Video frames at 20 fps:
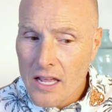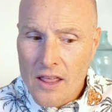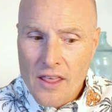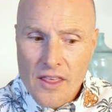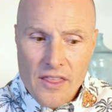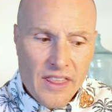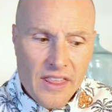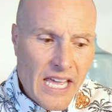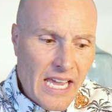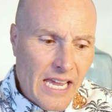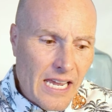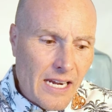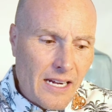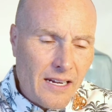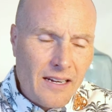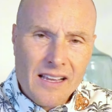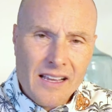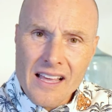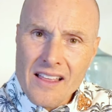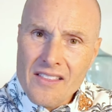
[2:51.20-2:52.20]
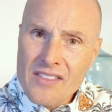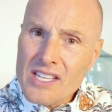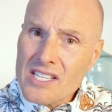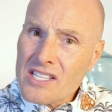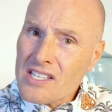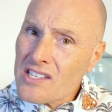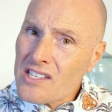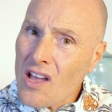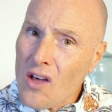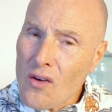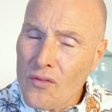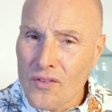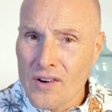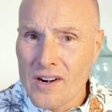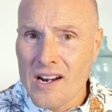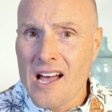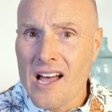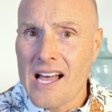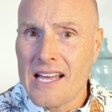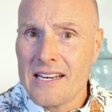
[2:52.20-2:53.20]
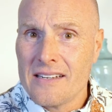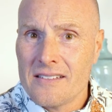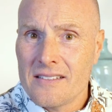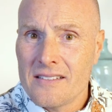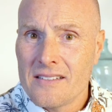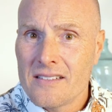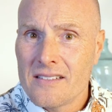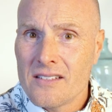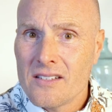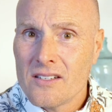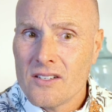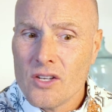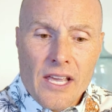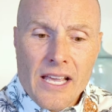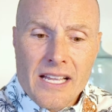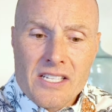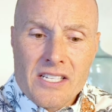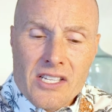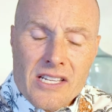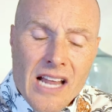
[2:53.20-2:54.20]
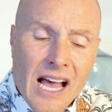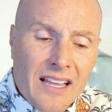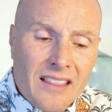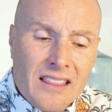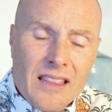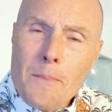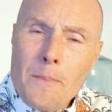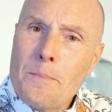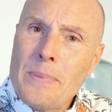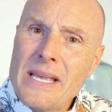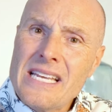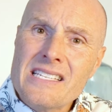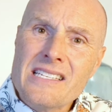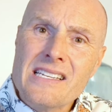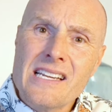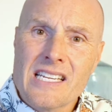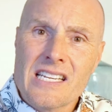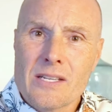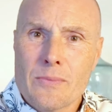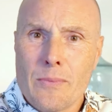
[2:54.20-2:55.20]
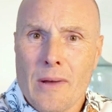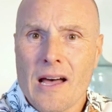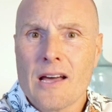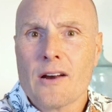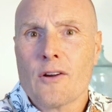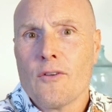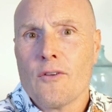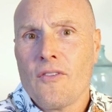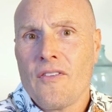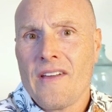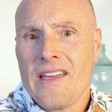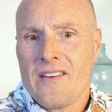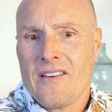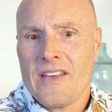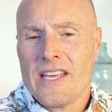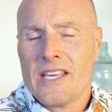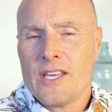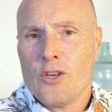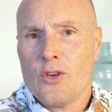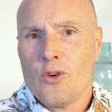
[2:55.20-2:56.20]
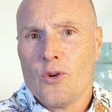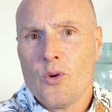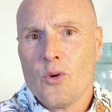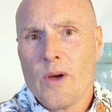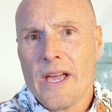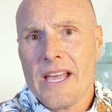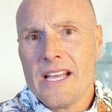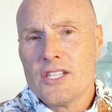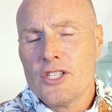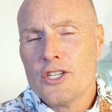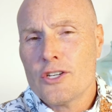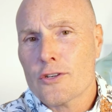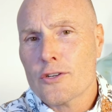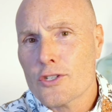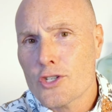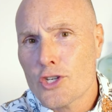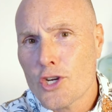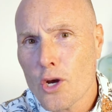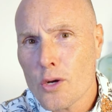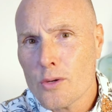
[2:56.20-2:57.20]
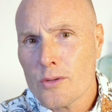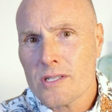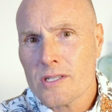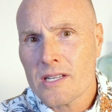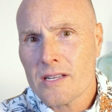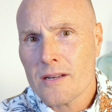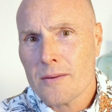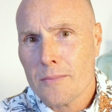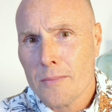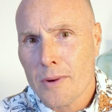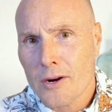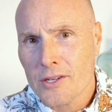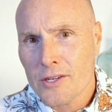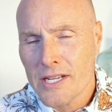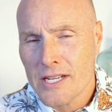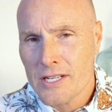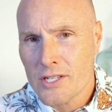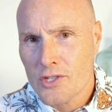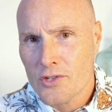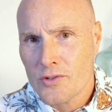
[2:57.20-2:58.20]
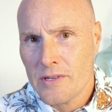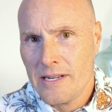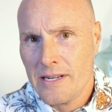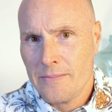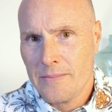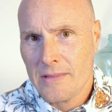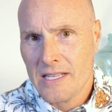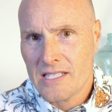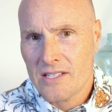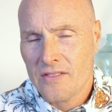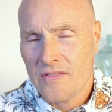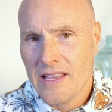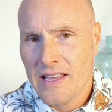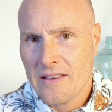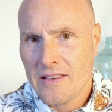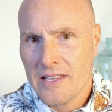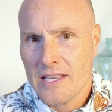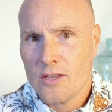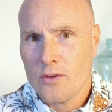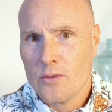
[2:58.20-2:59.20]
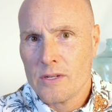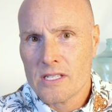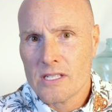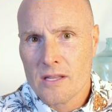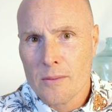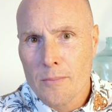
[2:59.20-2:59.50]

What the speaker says: then this is all for naught. It's not the business model failing you. It's your chosen market stream that's failing you. It's